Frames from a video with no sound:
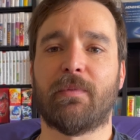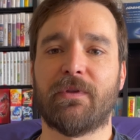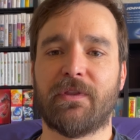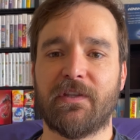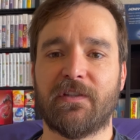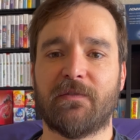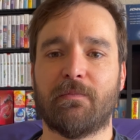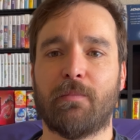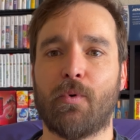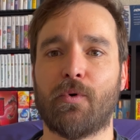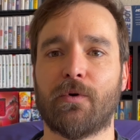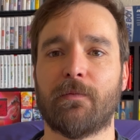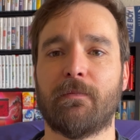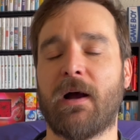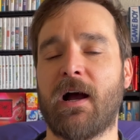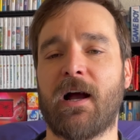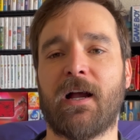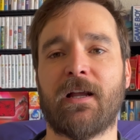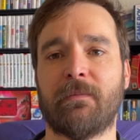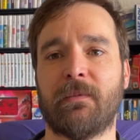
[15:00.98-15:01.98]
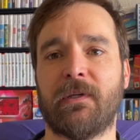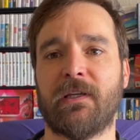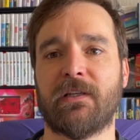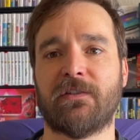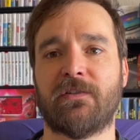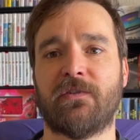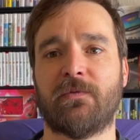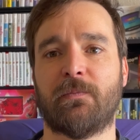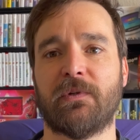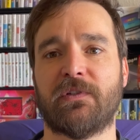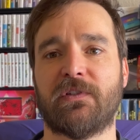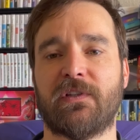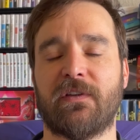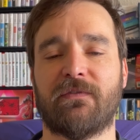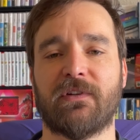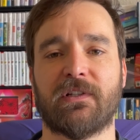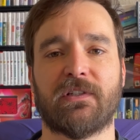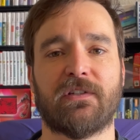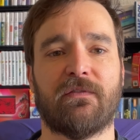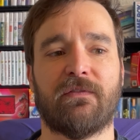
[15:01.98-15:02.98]
this board behind me is
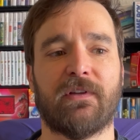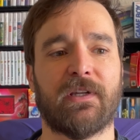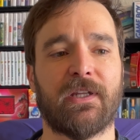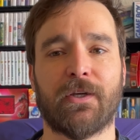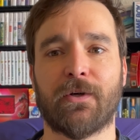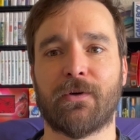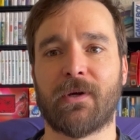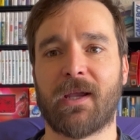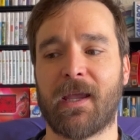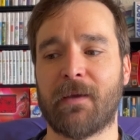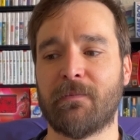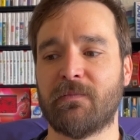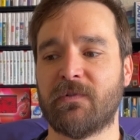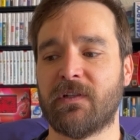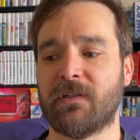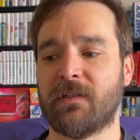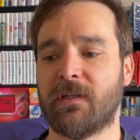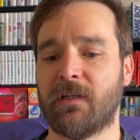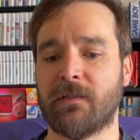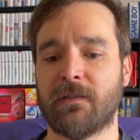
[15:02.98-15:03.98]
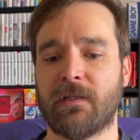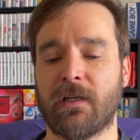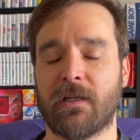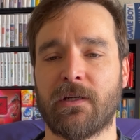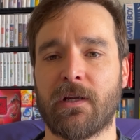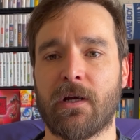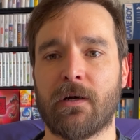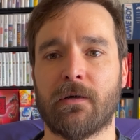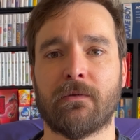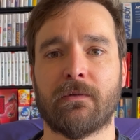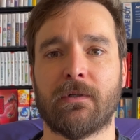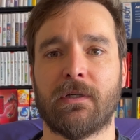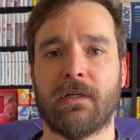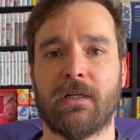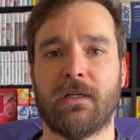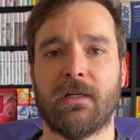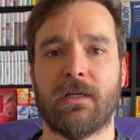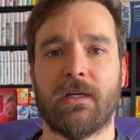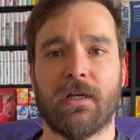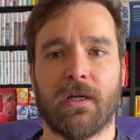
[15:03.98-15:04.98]
specific to video games and Nintendo.
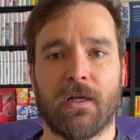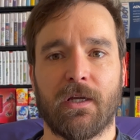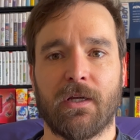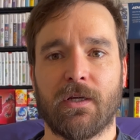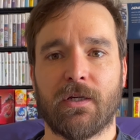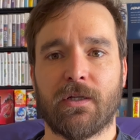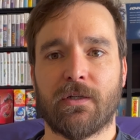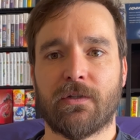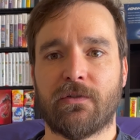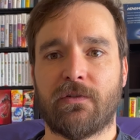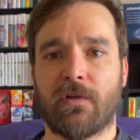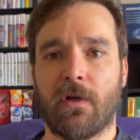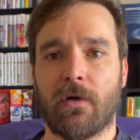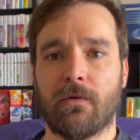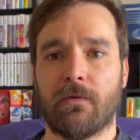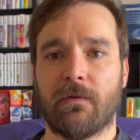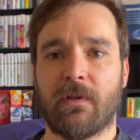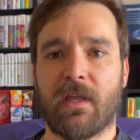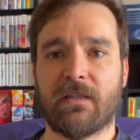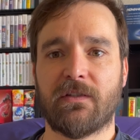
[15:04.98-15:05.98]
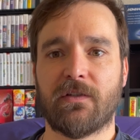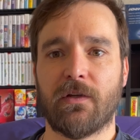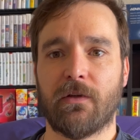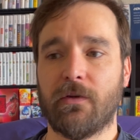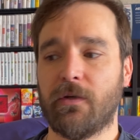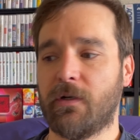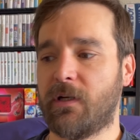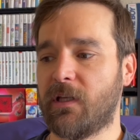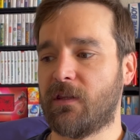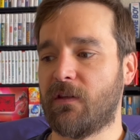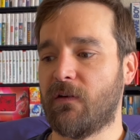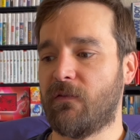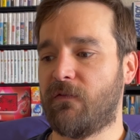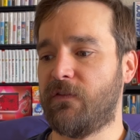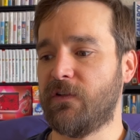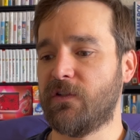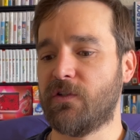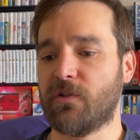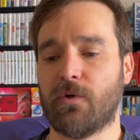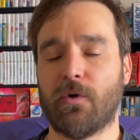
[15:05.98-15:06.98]
So that's a look at the
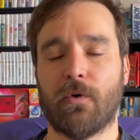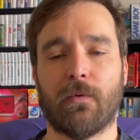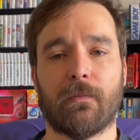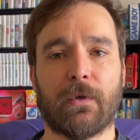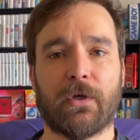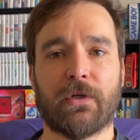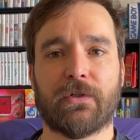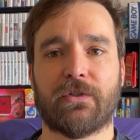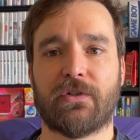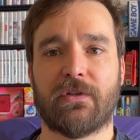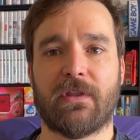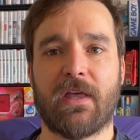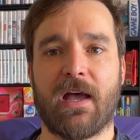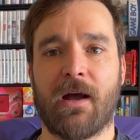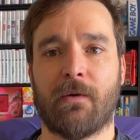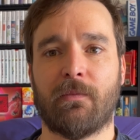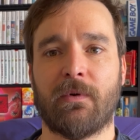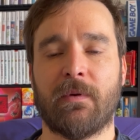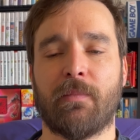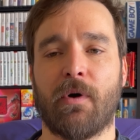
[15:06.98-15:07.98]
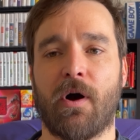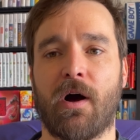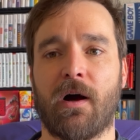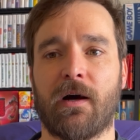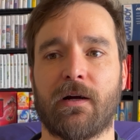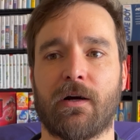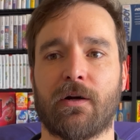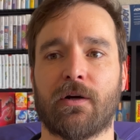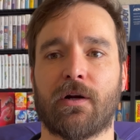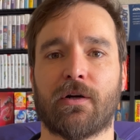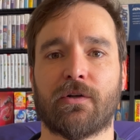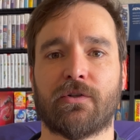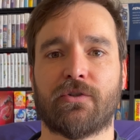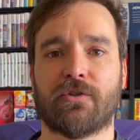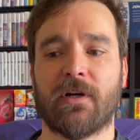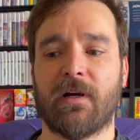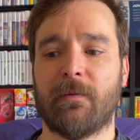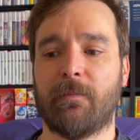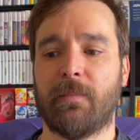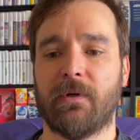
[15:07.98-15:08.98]
physical merch that we bought on our
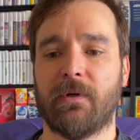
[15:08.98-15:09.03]
trip.